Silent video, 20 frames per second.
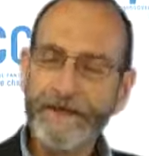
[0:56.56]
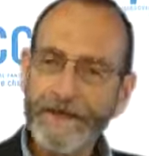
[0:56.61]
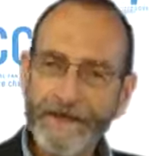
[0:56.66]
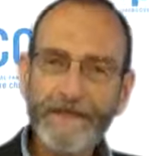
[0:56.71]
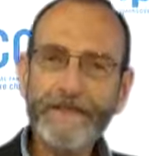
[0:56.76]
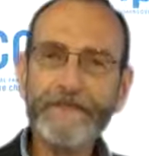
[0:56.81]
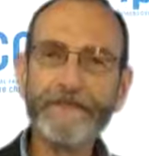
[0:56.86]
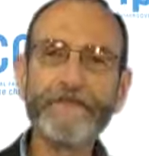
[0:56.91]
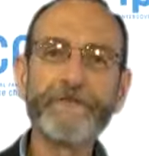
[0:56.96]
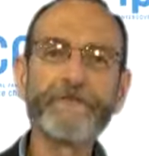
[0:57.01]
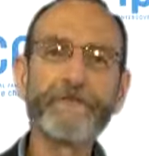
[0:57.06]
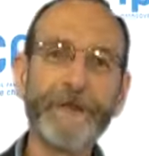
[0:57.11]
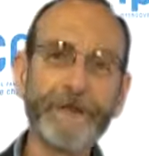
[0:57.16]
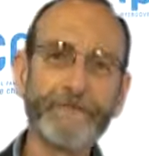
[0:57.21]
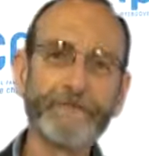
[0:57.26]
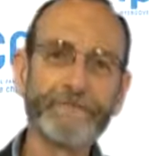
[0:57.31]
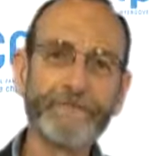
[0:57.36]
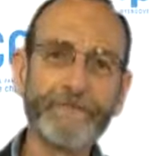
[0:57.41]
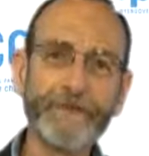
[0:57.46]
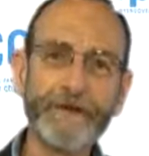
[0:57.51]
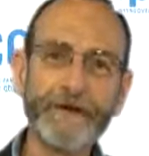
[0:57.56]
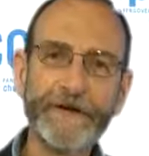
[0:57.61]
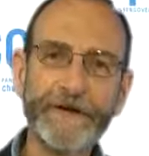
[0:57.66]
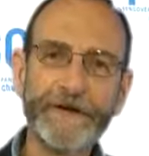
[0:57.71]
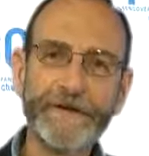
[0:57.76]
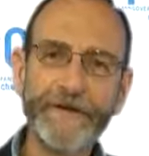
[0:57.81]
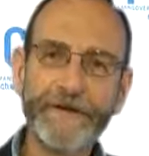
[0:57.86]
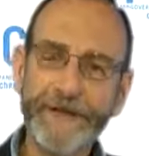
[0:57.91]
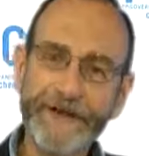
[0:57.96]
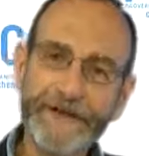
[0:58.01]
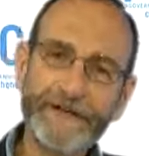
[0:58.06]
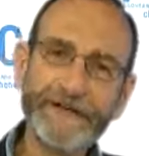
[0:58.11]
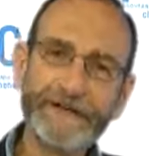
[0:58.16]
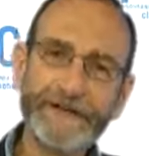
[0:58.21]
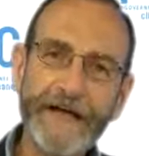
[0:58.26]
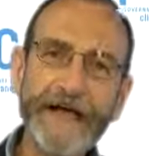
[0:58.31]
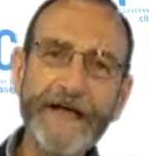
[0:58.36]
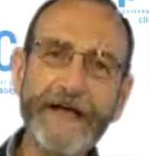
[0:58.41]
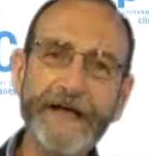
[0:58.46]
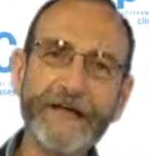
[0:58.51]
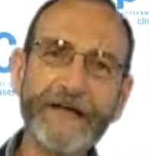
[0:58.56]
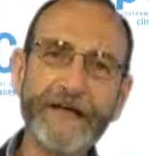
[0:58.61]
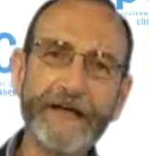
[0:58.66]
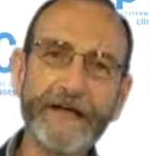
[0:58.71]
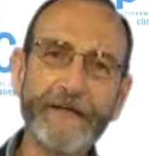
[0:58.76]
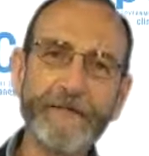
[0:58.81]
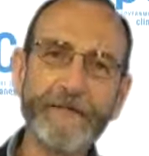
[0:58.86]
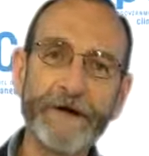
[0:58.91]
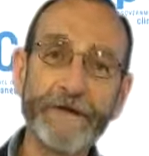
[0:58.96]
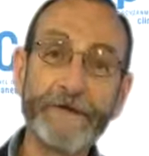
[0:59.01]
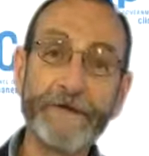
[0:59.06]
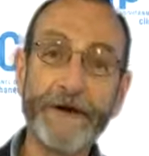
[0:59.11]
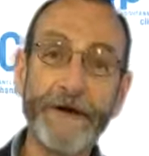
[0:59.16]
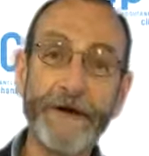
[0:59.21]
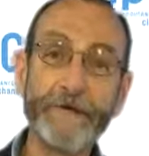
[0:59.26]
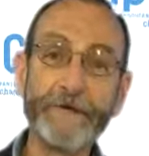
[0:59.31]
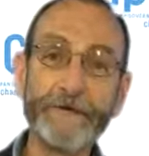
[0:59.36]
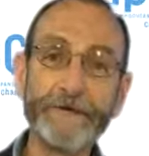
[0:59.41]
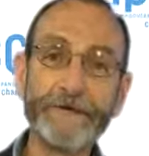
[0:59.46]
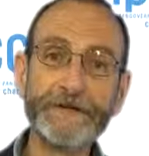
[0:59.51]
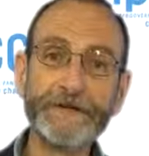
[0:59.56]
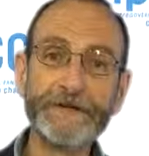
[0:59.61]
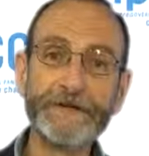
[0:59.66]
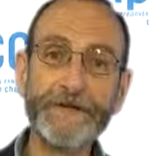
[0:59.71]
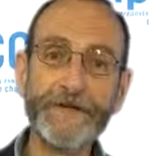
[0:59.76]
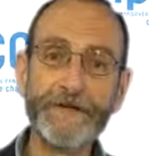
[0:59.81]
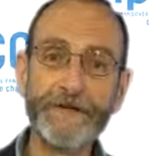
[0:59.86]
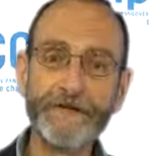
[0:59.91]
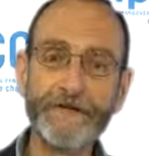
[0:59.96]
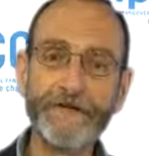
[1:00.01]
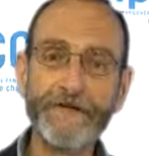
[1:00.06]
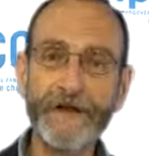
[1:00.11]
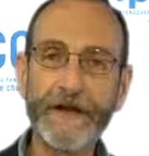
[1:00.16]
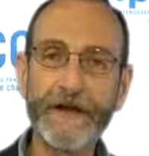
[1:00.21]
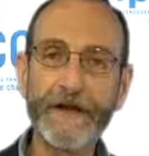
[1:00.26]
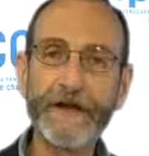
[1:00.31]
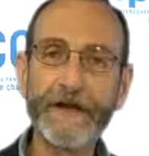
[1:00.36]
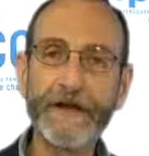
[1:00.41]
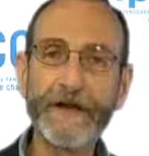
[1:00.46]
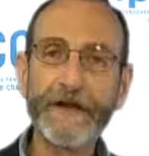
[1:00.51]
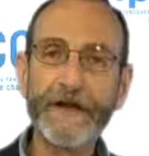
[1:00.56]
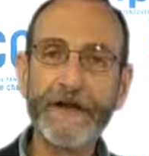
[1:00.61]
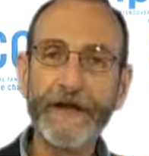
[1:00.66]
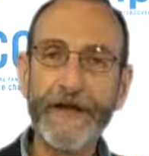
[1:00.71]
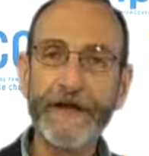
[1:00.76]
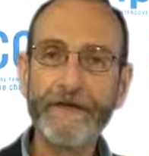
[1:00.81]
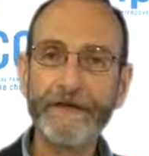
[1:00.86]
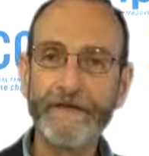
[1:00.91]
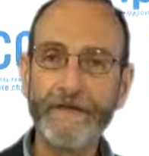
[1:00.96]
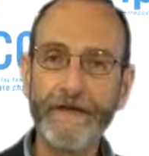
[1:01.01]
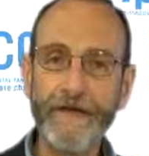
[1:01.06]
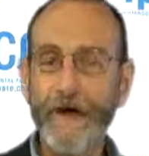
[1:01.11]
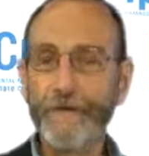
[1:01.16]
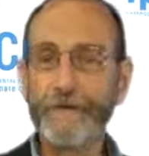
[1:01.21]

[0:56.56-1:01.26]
At least for me, the exciting thing about the IPCC is that it has the